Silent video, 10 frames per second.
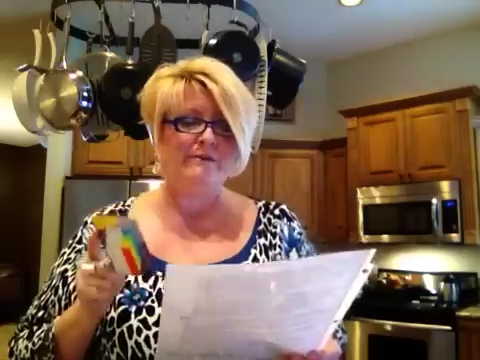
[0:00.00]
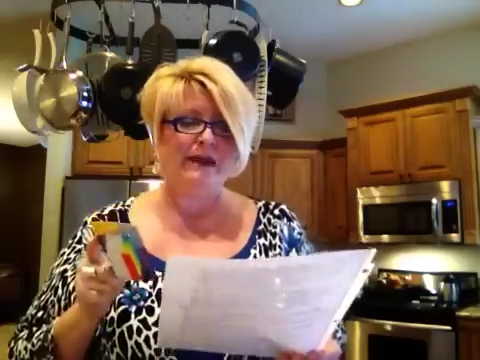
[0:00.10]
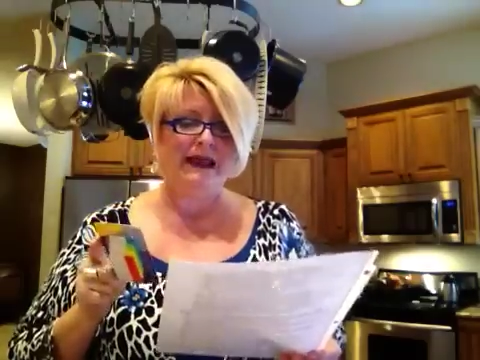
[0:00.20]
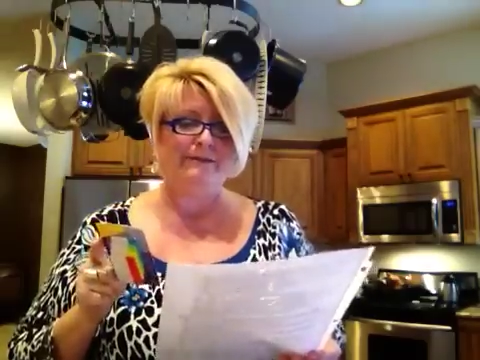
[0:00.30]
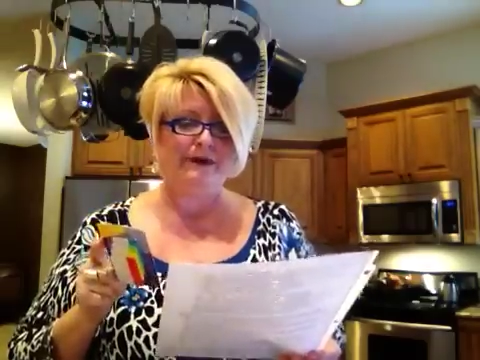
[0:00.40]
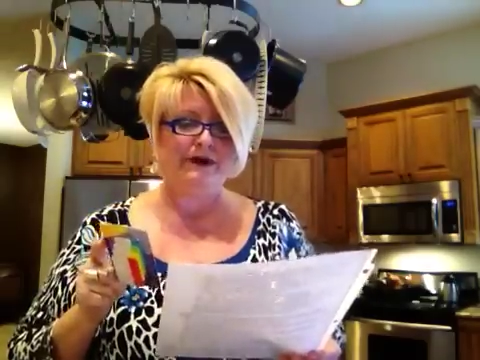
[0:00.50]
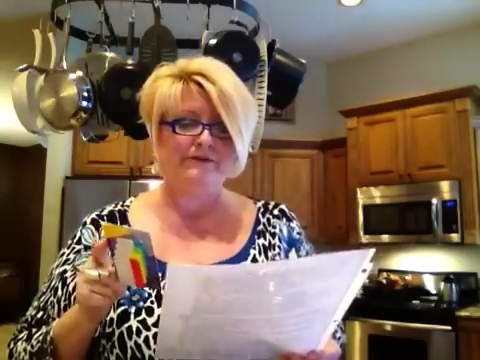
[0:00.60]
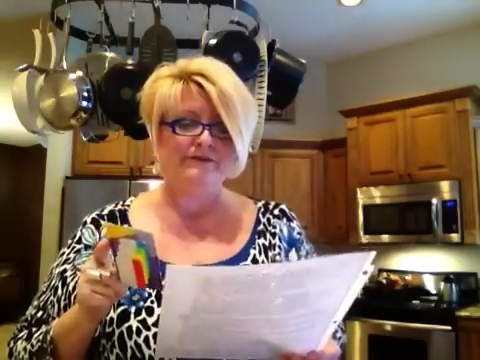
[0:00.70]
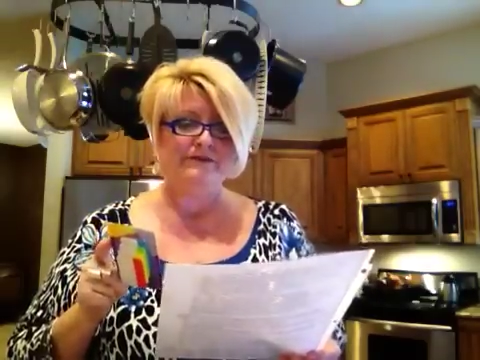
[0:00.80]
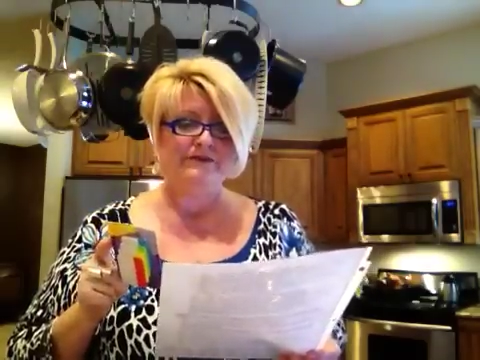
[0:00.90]
paper.
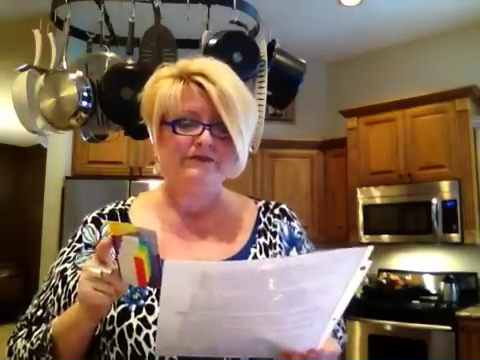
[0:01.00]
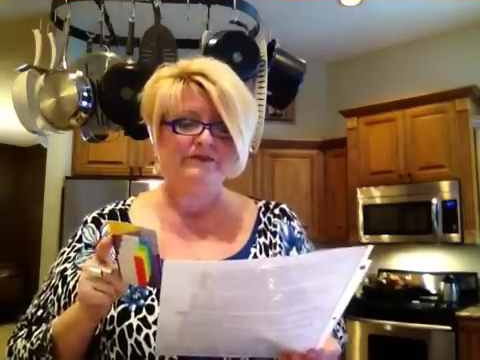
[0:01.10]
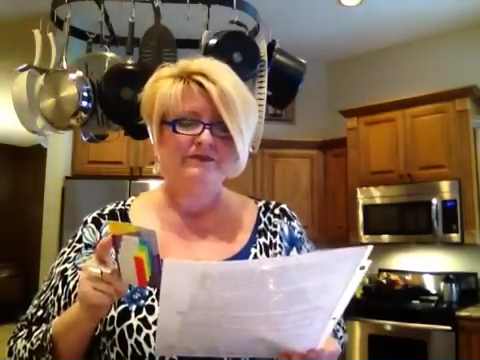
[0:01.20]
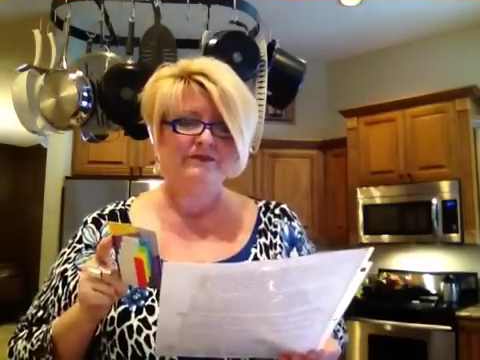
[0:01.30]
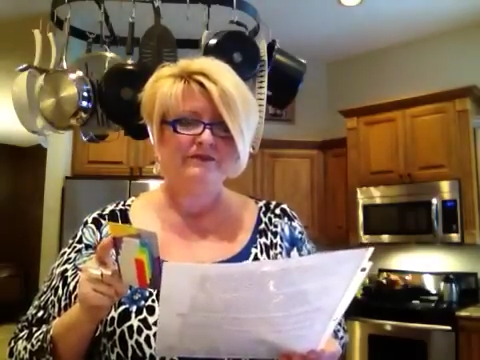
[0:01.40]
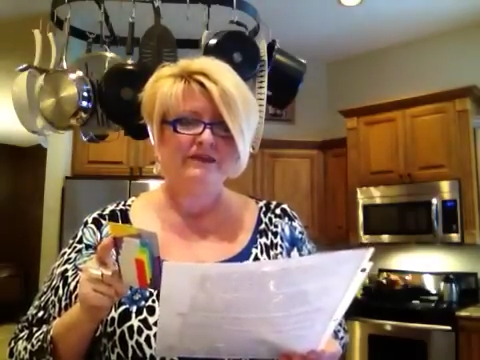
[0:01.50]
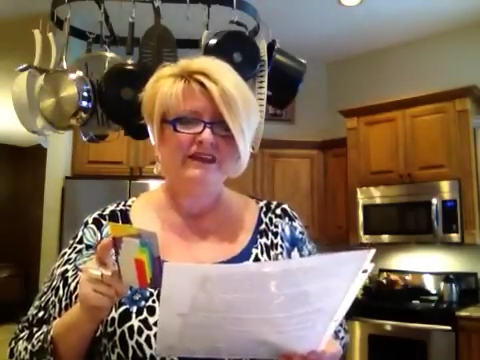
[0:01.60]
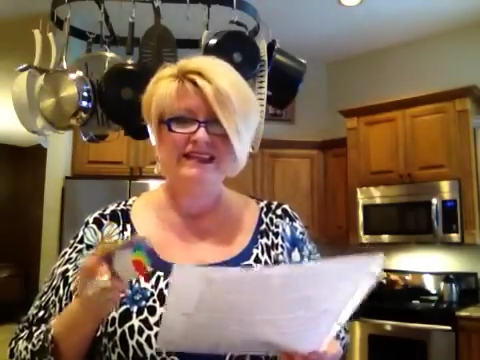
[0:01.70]
And